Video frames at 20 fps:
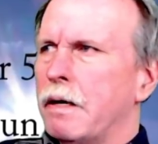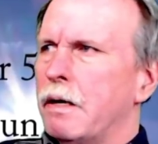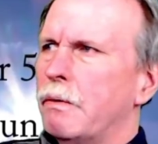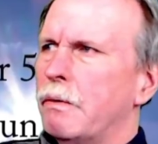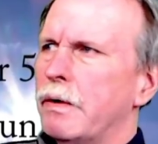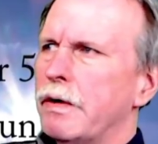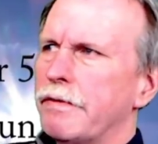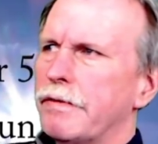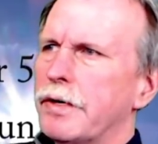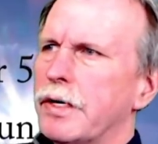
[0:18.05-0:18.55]

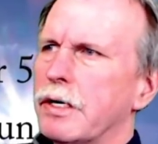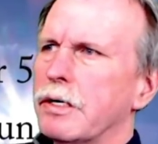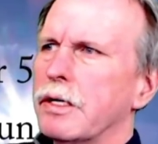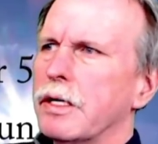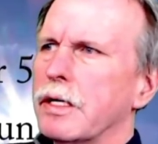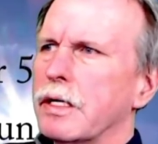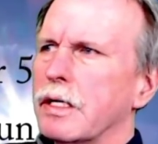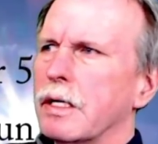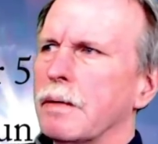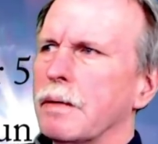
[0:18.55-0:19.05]
We've learned
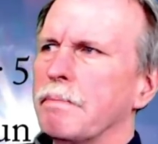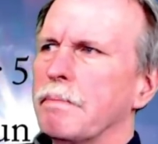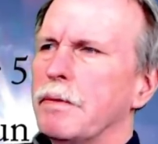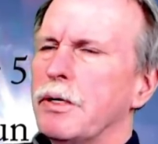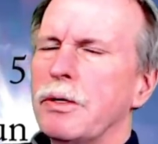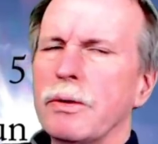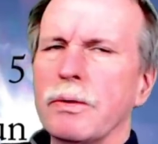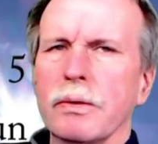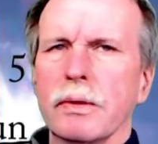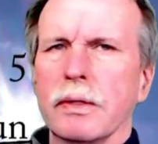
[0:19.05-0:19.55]
that the
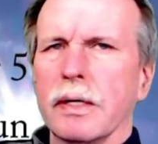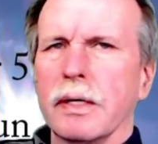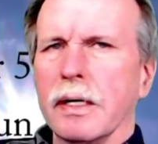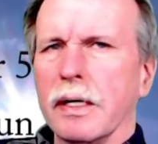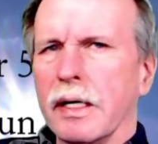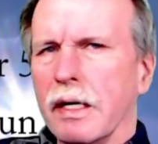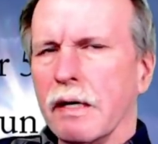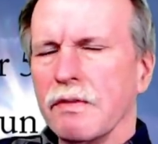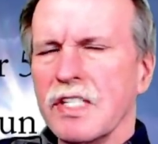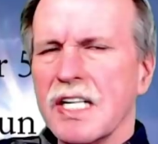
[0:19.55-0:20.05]
moon
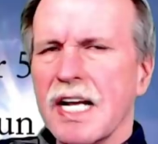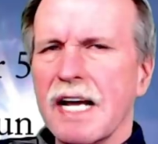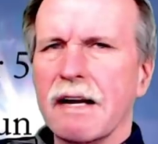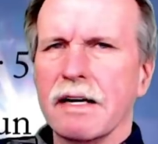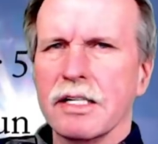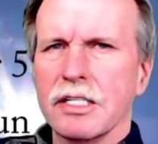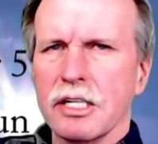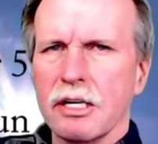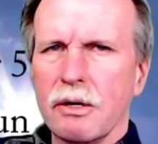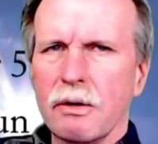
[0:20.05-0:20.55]
gives out
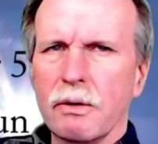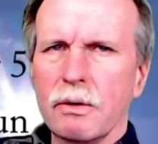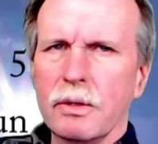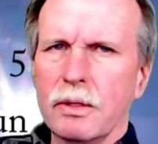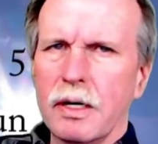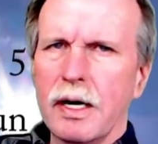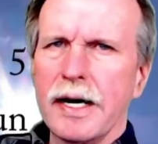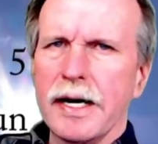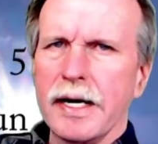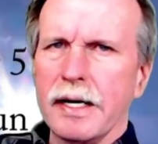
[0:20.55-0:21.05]
its own
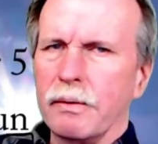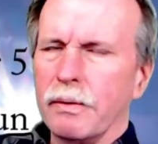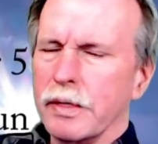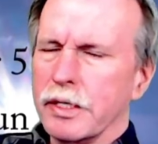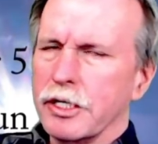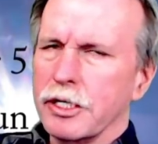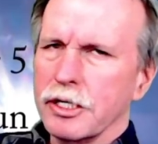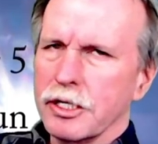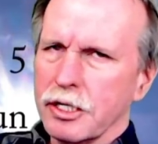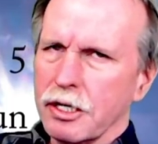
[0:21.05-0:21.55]
light,
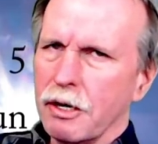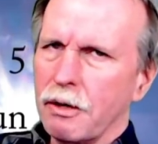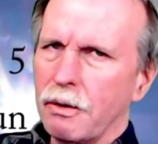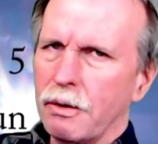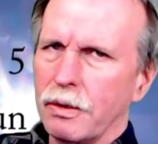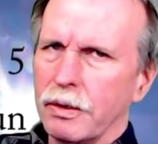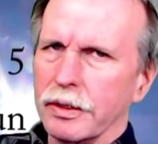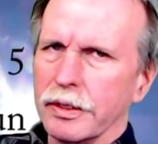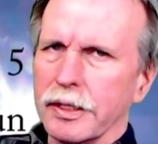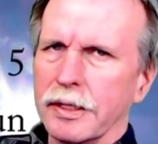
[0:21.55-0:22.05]
which is
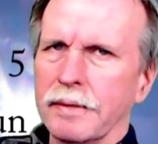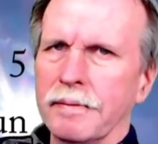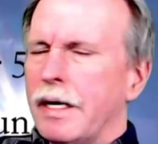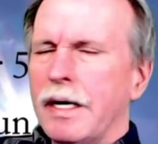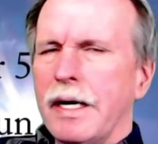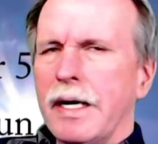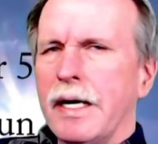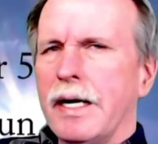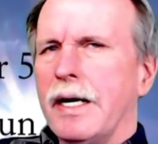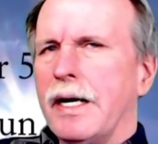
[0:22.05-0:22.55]
cold,
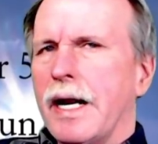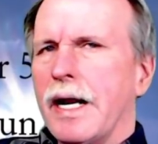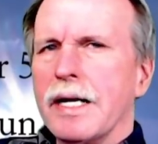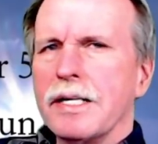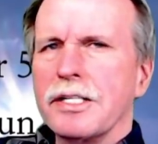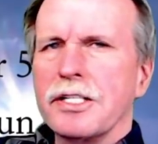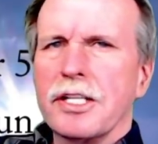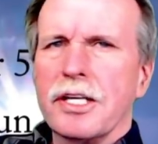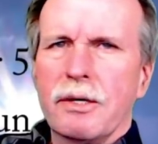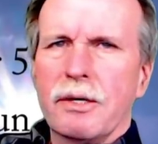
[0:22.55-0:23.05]
and it
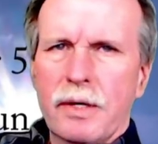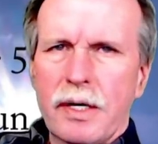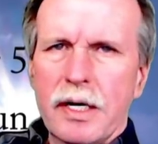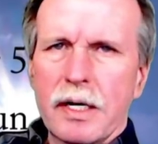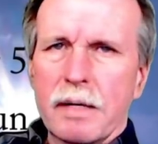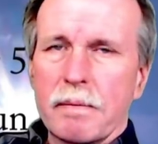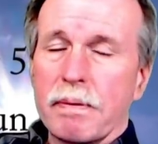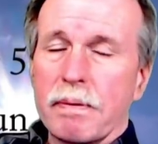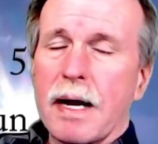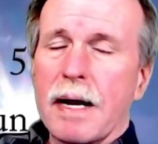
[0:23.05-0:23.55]
has the
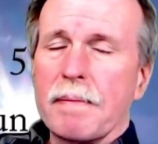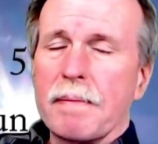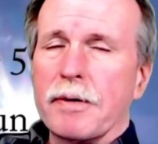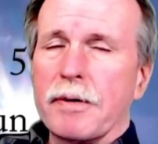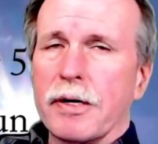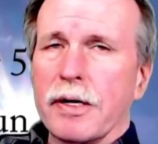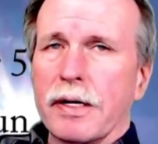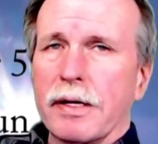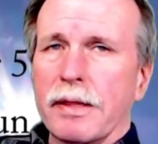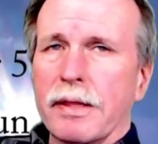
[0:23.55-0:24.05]
unique
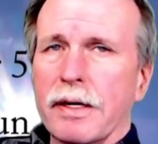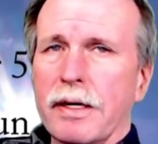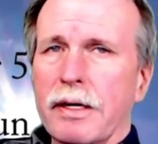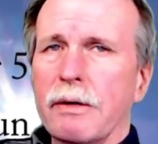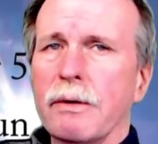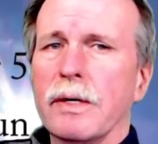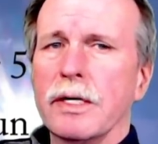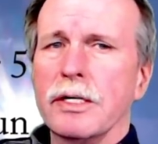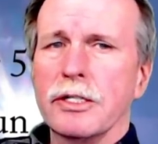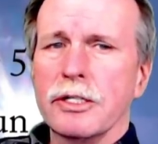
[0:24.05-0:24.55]
property that you
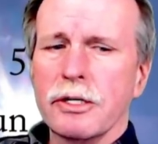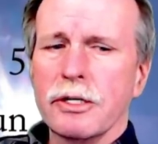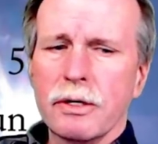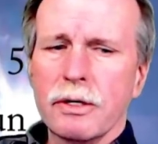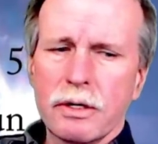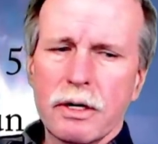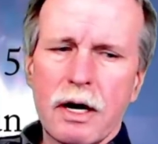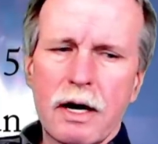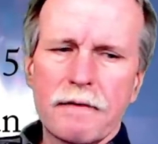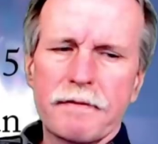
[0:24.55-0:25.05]
can
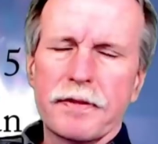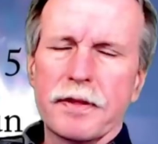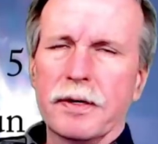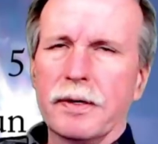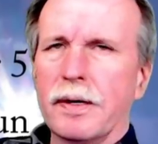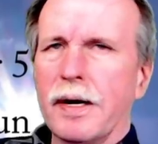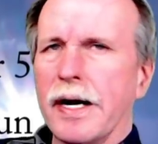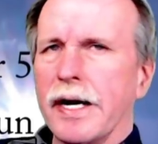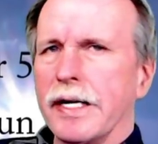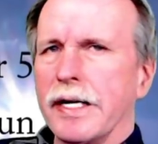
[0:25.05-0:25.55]
turn off the
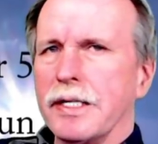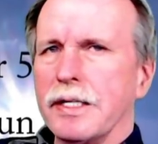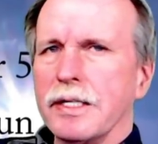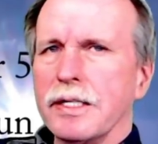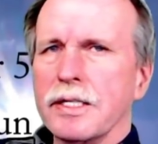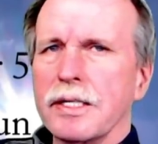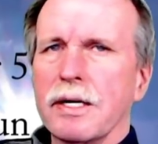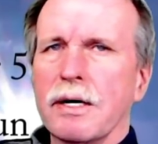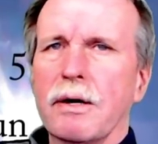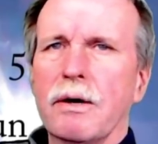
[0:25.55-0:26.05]

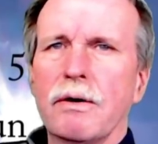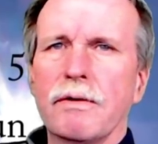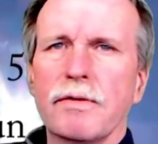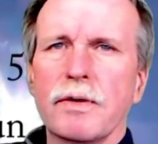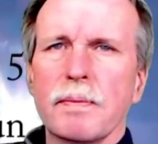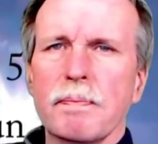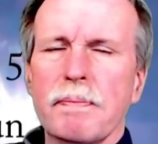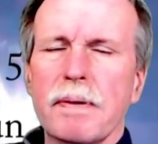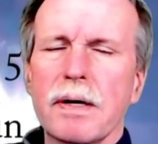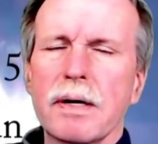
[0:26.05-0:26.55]
lights over
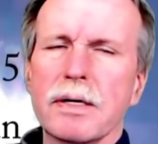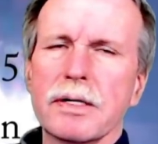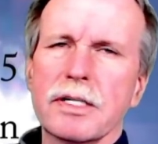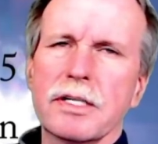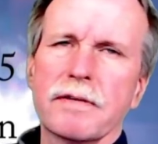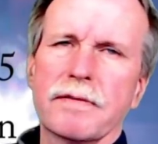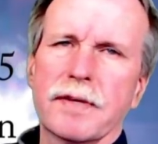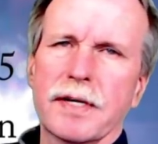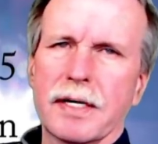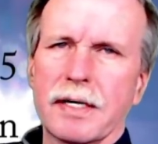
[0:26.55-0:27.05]
parts
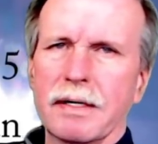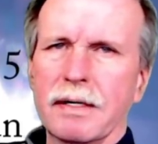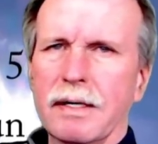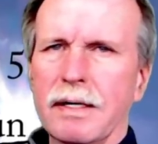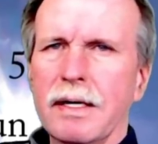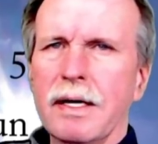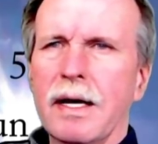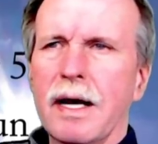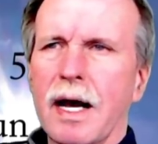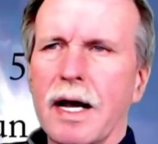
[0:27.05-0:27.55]
of it
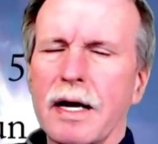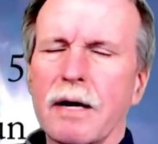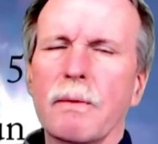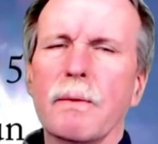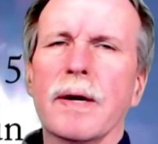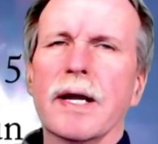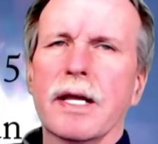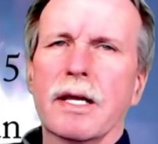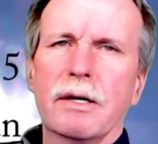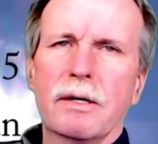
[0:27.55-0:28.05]
on a
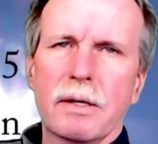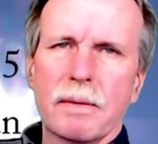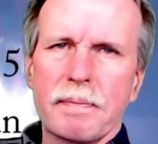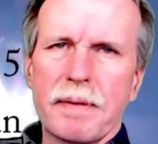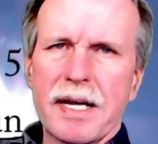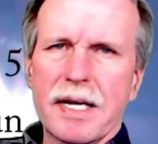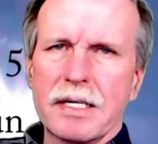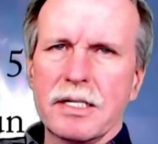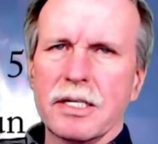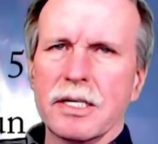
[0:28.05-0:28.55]
regular
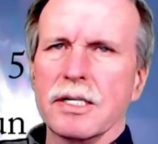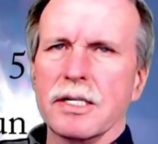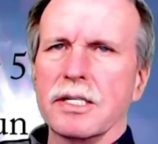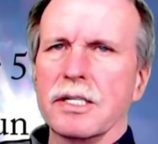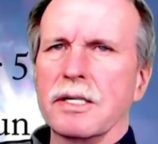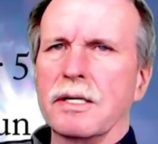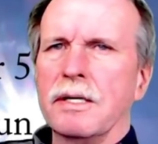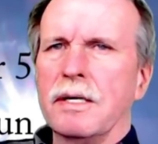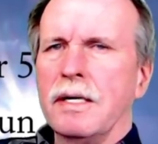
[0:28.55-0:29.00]
basis.